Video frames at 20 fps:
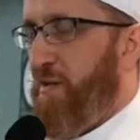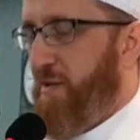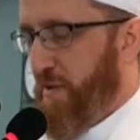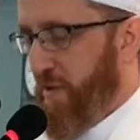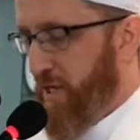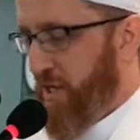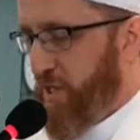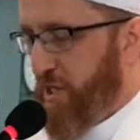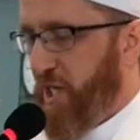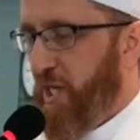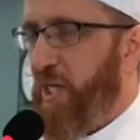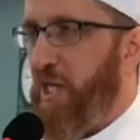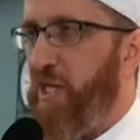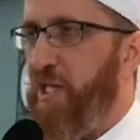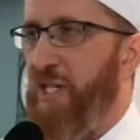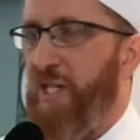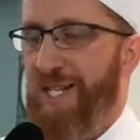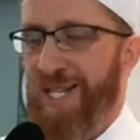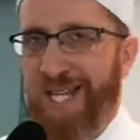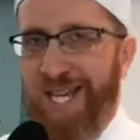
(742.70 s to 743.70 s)
This
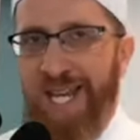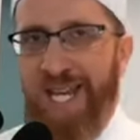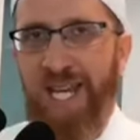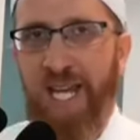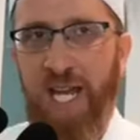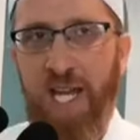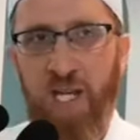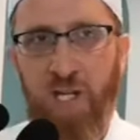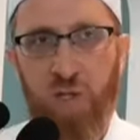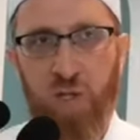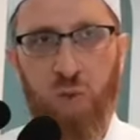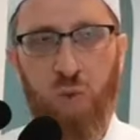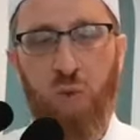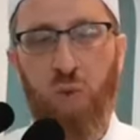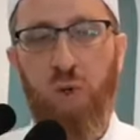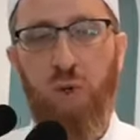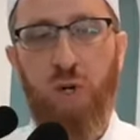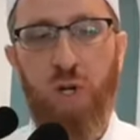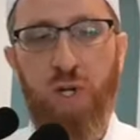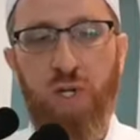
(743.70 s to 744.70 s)
is leading
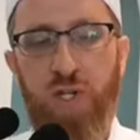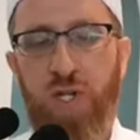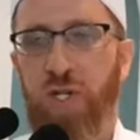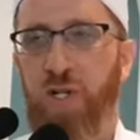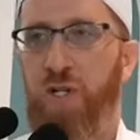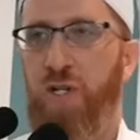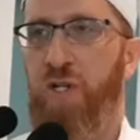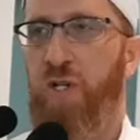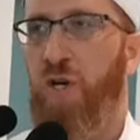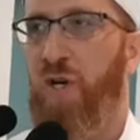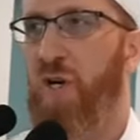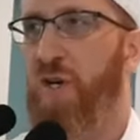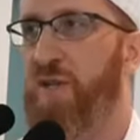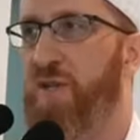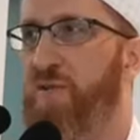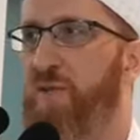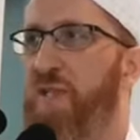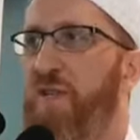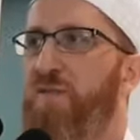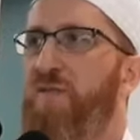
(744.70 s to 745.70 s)
towards all
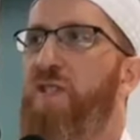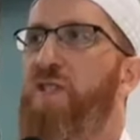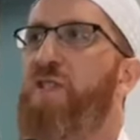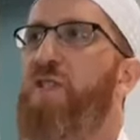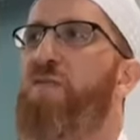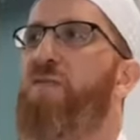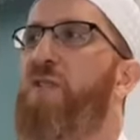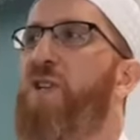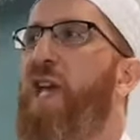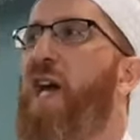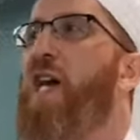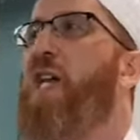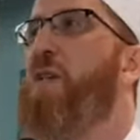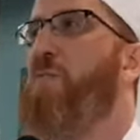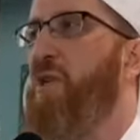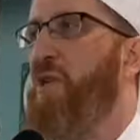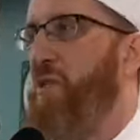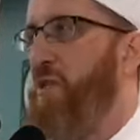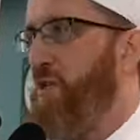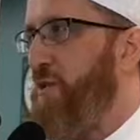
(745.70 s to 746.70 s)
three of these different
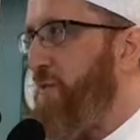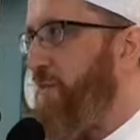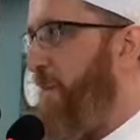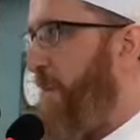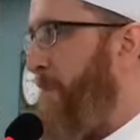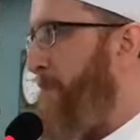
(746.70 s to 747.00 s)
elements.